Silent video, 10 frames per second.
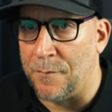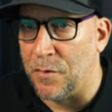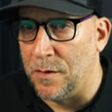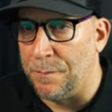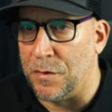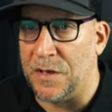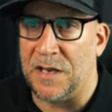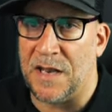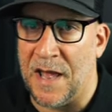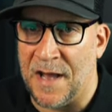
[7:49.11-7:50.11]
I'm going to put
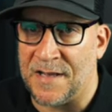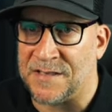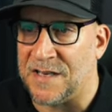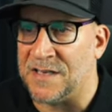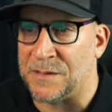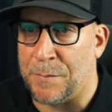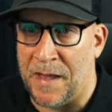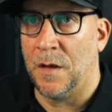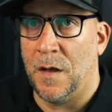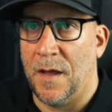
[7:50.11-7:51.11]
it as a
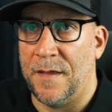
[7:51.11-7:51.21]
span,